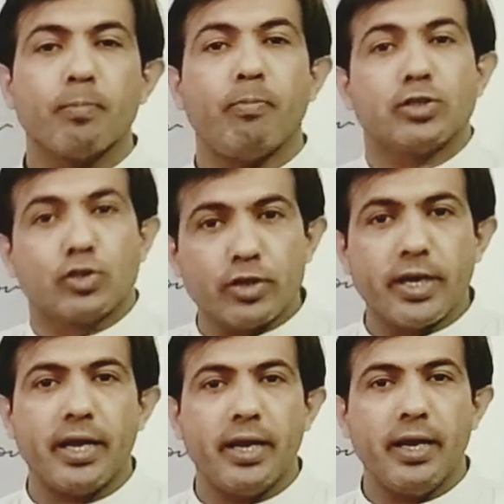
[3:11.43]
But
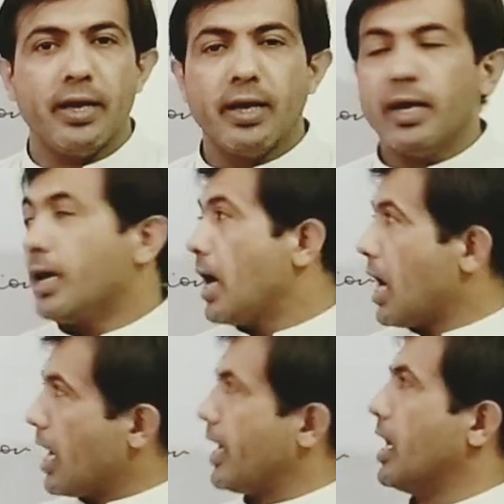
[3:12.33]
today,
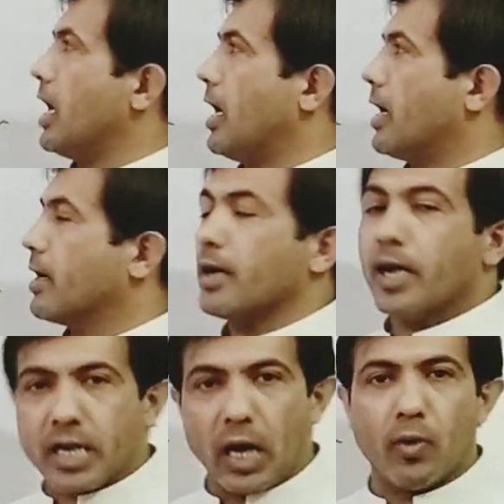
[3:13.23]
IR
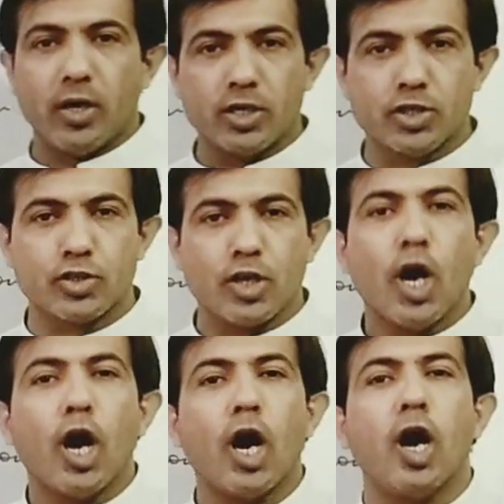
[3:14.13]
covers
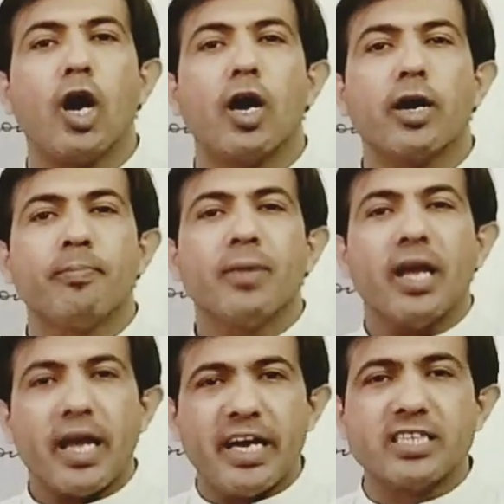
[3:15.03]
or
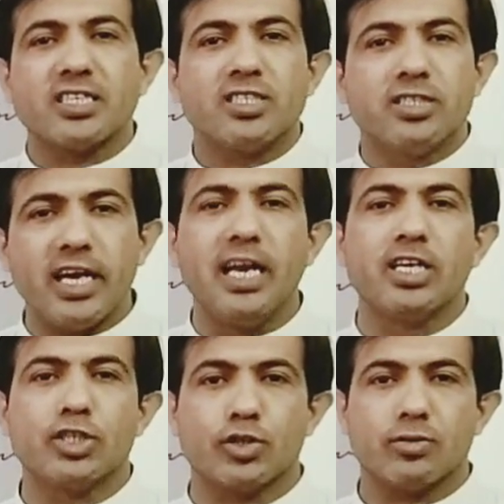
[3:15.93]
it's a
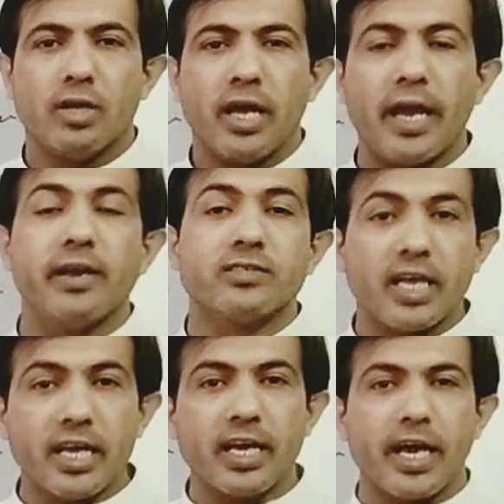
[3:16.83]
dealings, it is
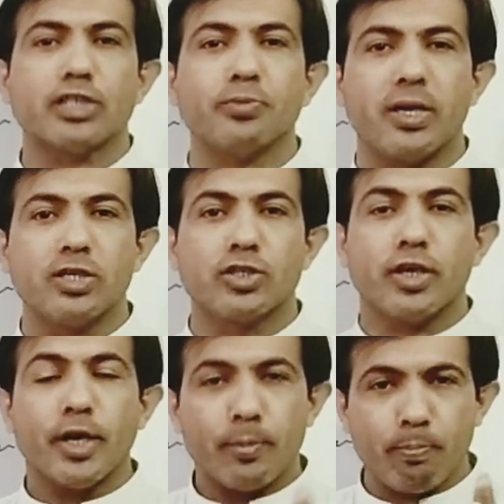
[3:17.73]
engagement
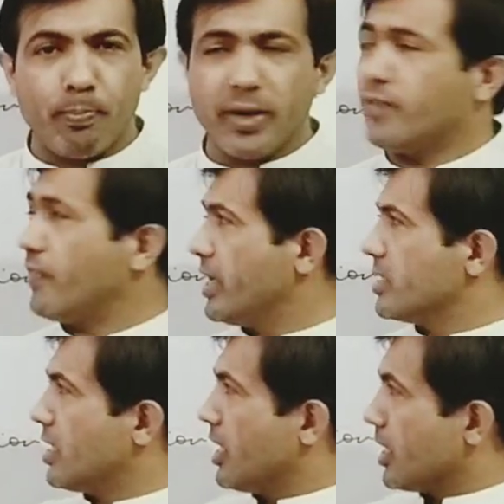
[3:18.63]

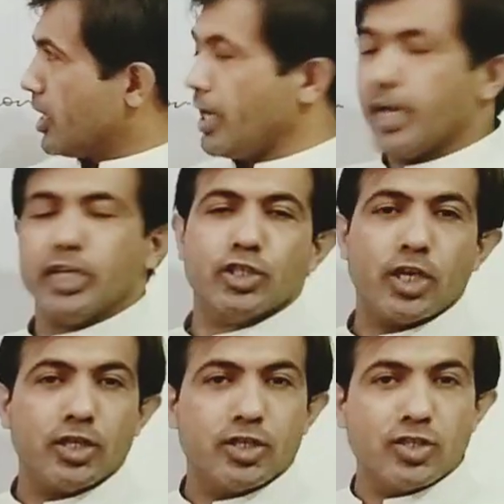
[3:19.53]
between
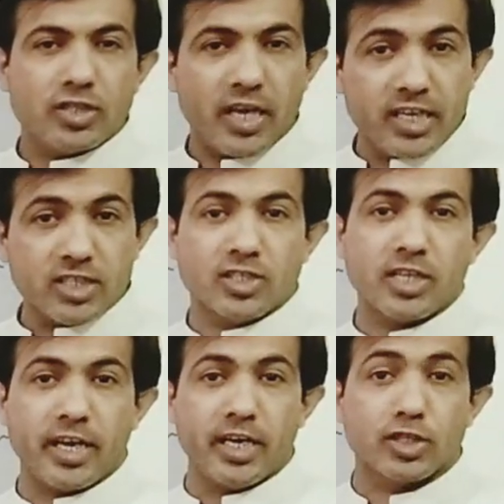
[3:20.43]
nations,
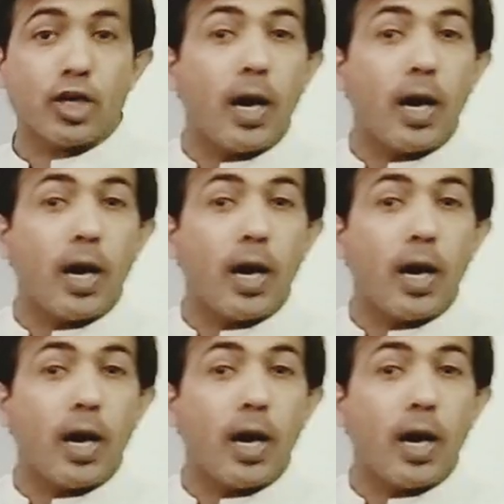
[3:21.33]
states.